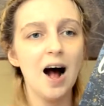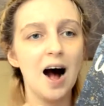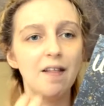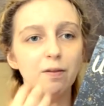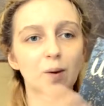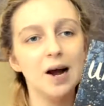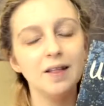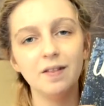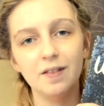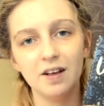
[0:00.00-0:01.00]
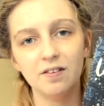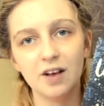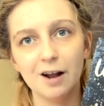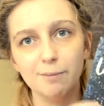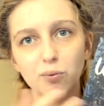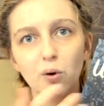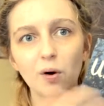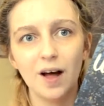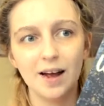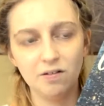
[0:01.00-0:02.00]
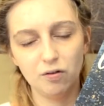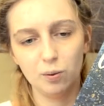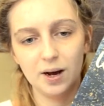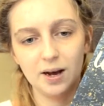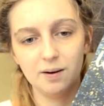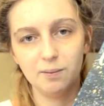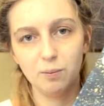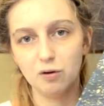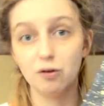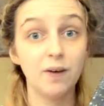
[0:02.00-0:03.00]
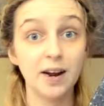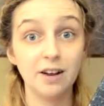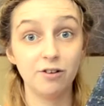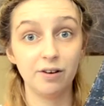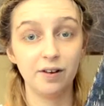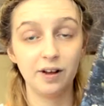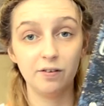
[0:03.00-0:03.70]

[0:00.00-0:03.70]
and the way that this kind of brought that into it was just very interesting.